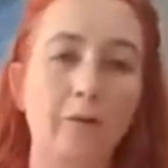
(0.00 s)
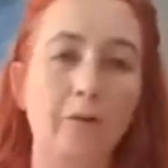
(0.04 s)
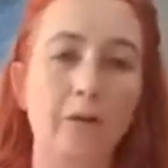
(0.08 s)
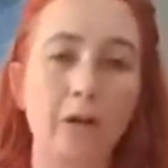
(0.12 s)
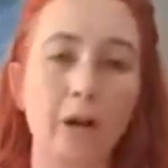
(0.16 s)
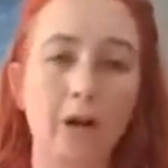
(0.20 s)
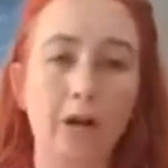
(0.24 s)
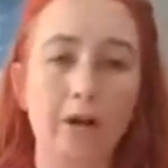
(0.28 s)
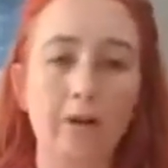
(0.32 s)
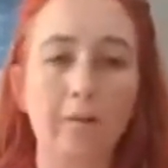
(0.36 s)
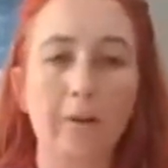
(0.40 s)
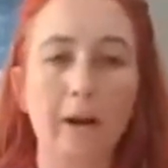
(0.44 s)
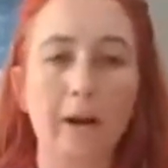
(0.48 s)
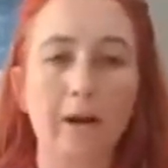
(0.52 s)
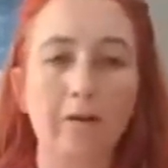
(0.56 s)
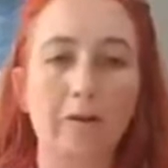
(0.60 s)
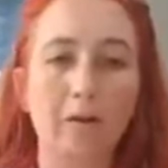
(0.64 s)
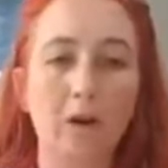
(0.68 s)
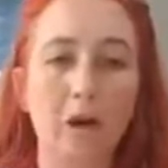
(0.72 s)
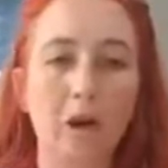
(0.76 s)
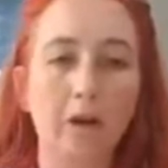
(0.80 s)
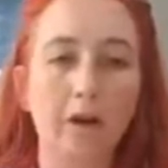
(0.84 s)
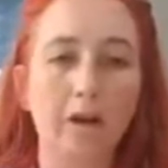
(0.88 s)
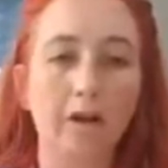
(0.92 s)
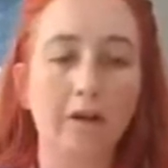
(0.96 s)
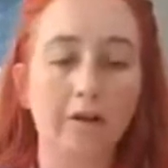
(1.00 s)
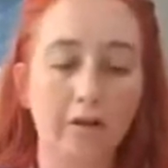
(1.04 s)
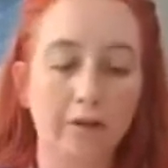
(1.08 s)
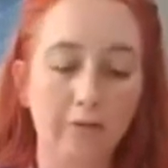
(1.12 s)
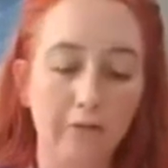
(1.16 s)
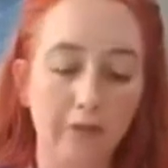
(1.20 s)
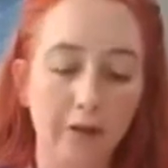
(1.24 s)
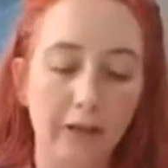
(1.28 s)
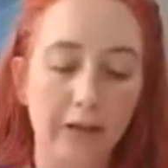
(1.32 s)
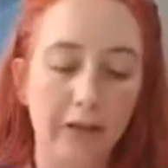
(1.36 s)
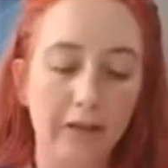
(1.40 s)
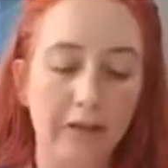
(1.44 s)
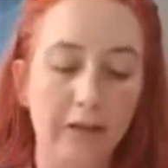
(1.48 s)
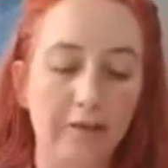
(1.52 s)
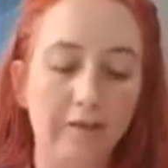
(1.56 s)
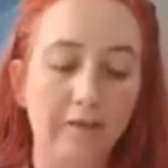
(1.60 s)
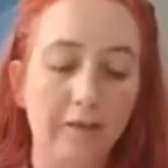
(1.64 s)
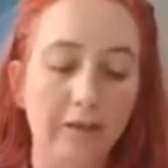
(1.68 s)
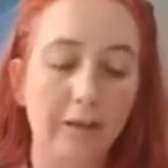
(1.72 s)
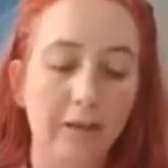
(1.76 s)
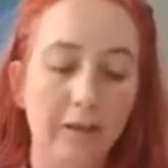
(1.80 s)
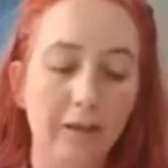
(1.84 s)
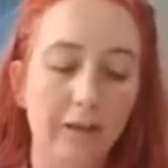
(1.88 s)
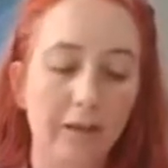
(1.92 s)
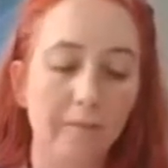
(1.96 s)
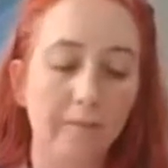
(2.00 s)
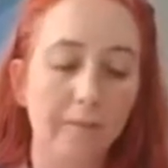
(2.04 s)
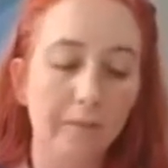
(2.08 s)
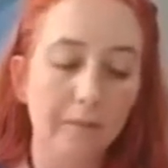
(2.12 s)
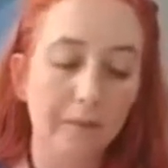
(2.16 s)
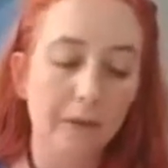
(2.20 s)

We're talking about Todd Engel and Ricky Loveland here.